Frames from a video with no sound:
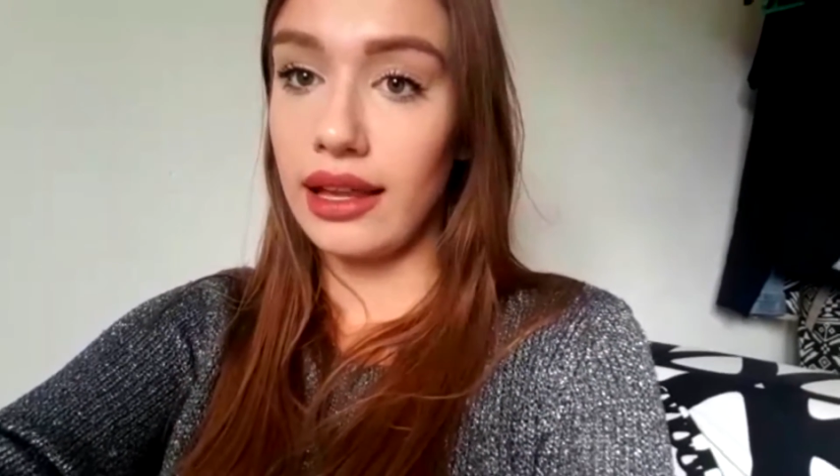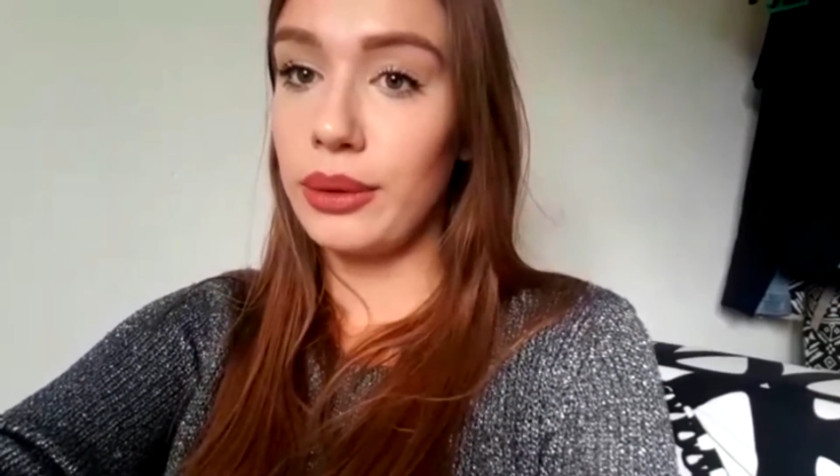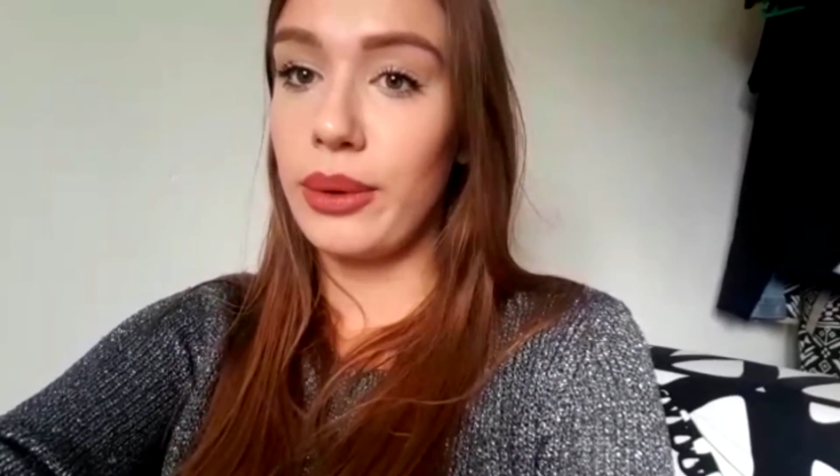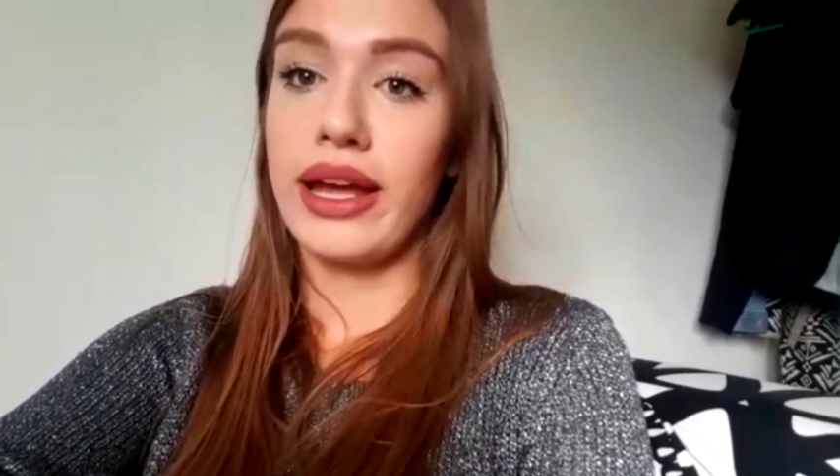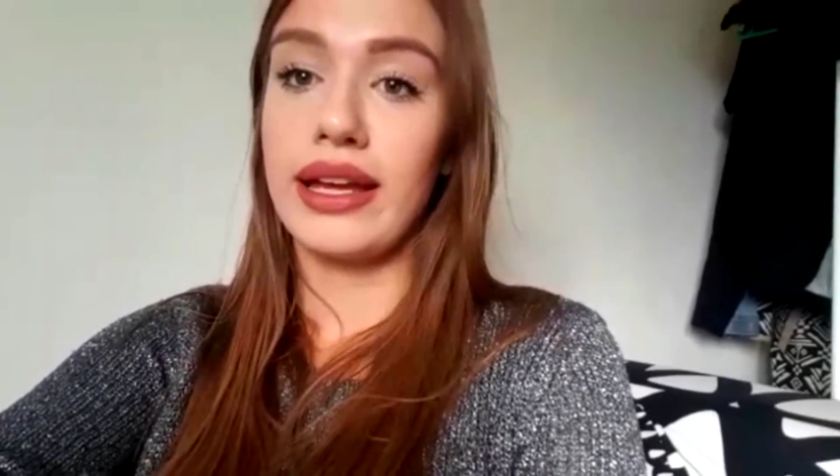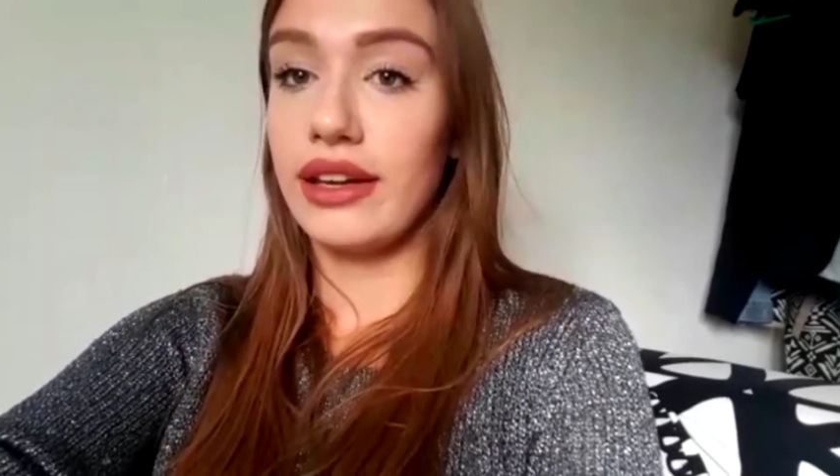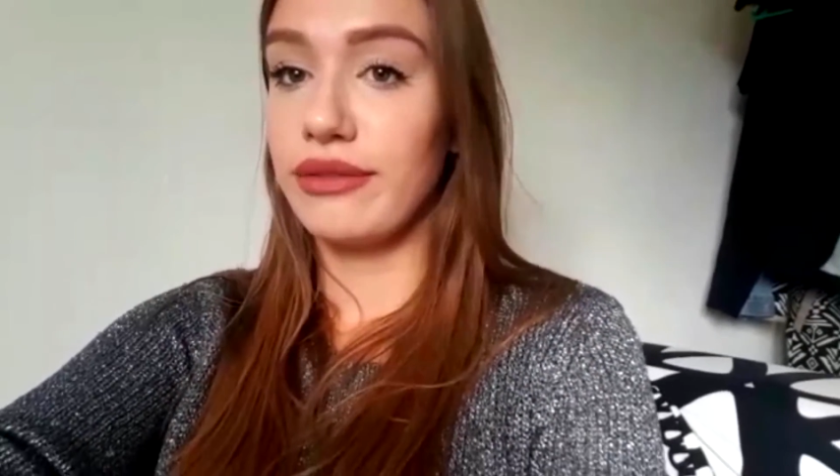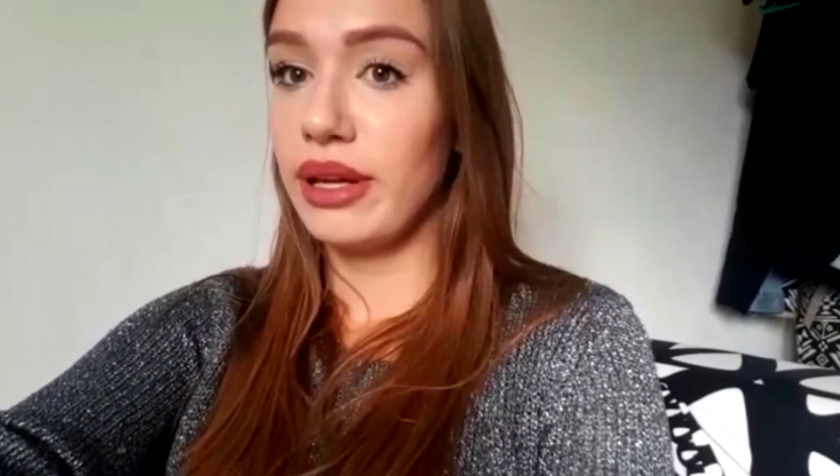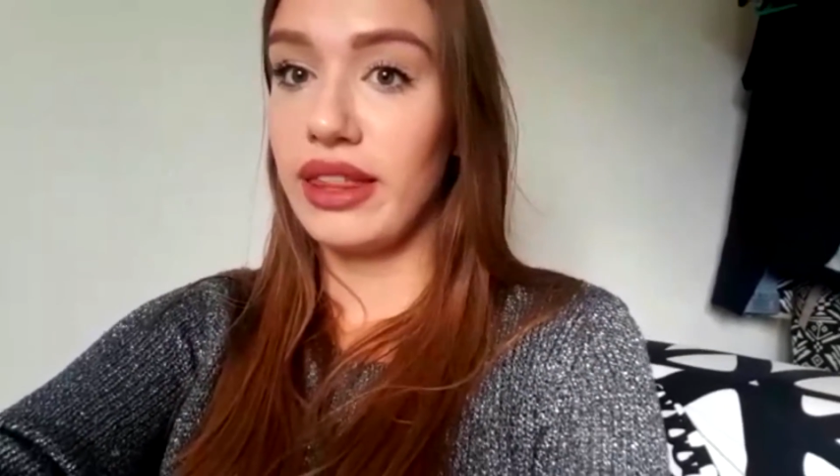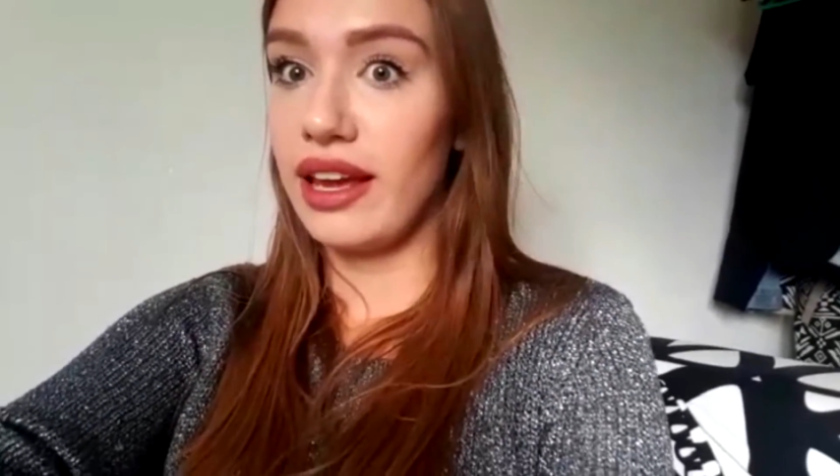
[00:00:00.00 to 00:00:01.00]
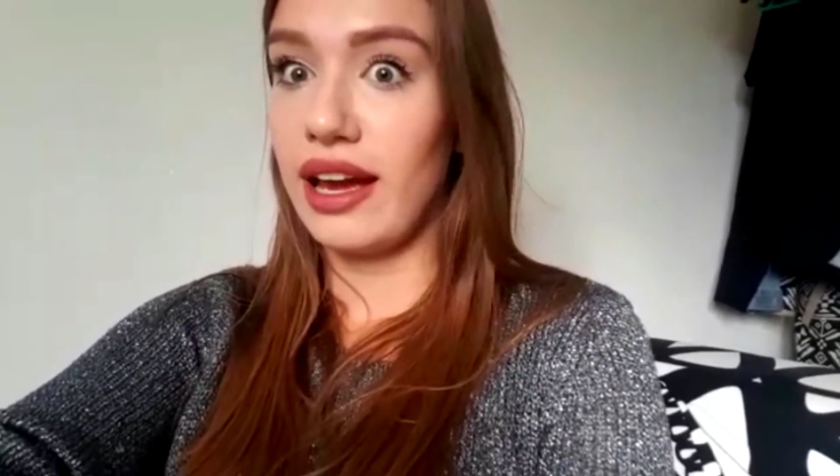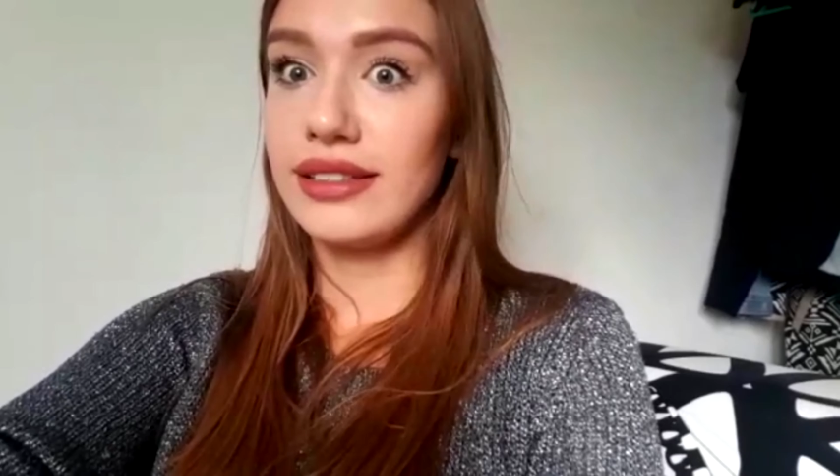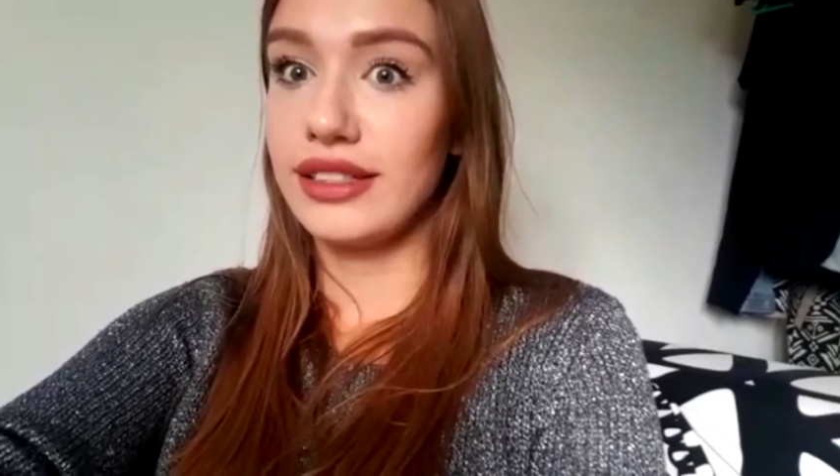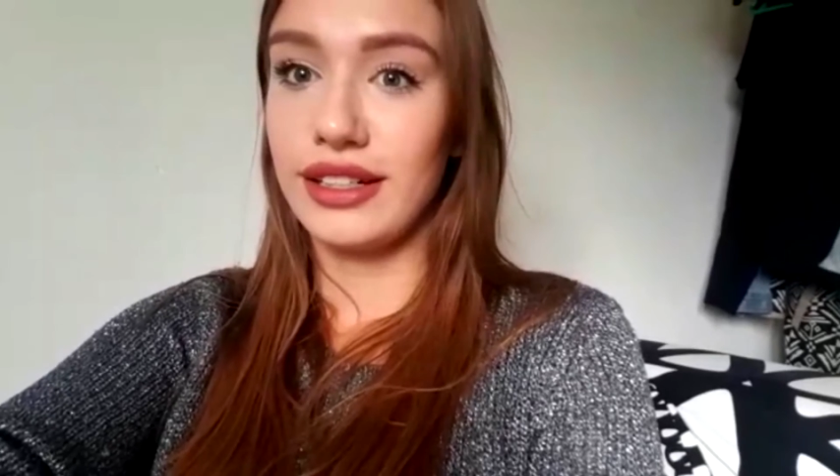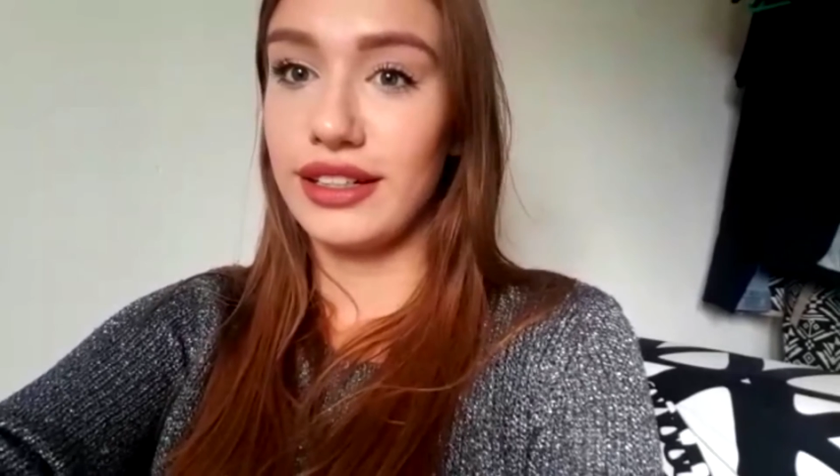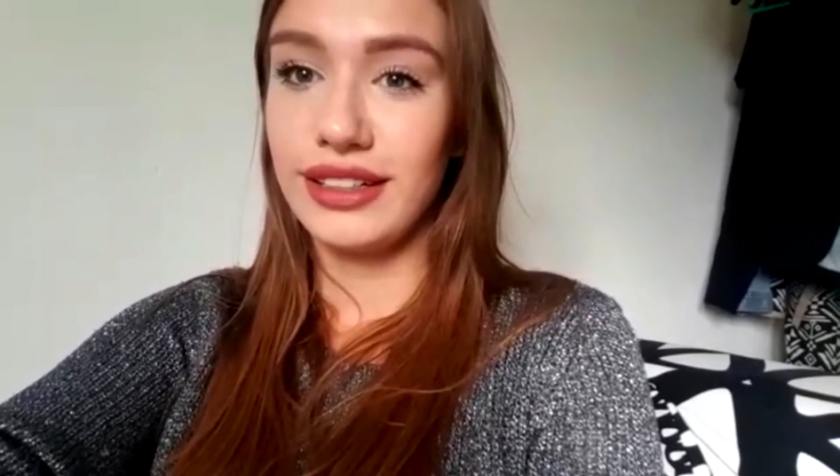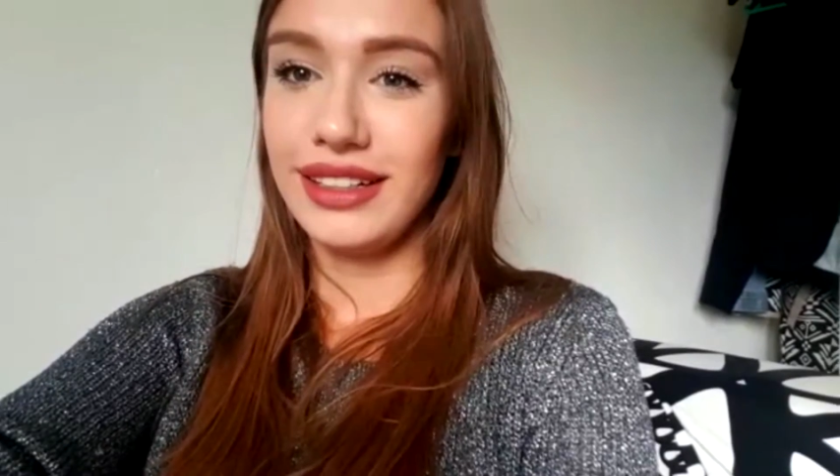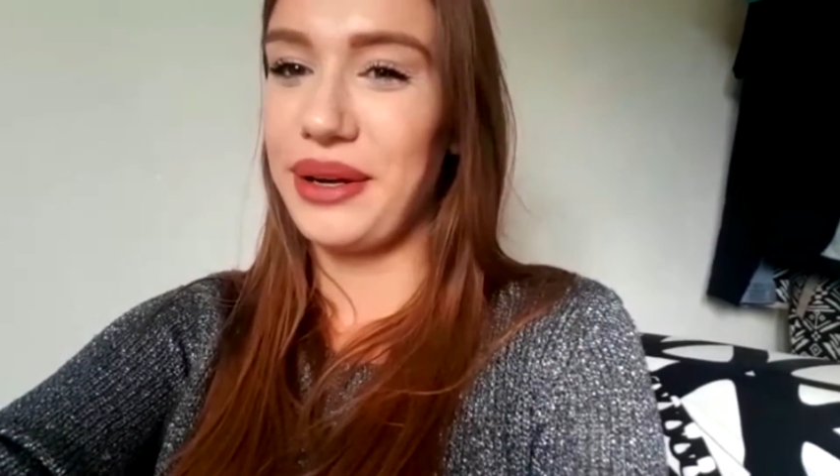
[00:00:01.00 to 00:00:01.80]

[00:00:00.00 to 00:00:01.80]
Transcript: alleyway, give me the answer."